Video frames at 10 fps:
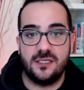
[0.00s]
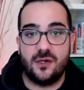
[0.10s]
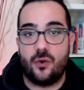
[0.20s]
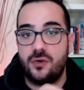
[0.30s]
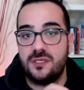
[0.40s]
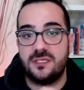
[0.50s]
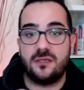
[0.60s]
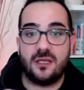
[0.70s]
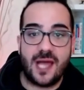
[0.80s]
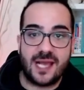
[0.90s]
The
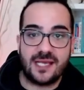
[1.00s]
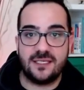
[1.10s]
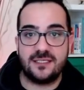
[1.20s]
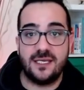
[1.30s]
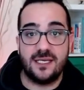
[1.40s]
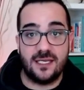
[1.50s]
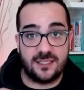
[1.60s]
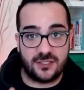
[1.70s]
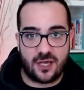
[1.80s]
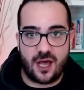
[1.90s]
horizontal axis is
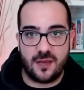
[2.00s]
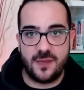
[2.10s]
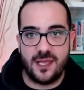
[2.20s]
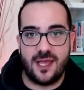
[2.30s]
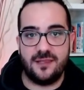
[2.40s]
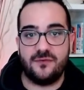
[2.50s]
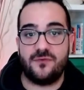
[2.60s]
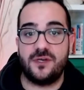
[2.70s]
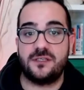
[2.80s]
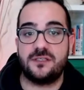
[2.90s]
the time and the
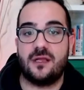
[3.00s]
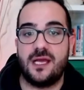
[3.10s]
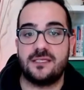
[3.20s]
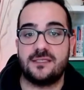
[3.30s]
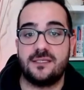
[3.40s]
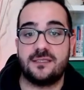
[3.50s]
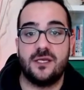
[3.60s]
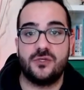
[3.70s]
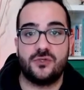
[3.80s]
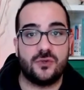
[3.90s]
vertical axis
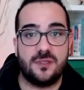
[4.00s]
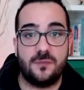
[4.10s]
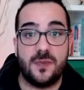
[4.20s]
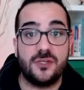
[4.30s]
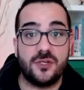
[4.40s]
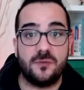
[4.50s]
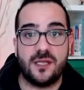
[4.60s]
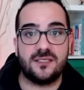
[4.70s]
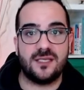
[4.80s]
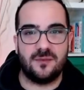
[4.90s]
shows the
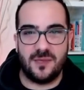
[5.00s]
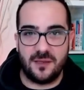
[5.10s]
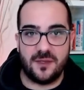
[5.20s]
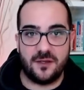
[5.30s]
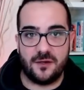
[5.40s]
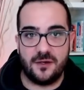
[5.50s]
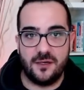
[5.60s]
measurements in millimeter.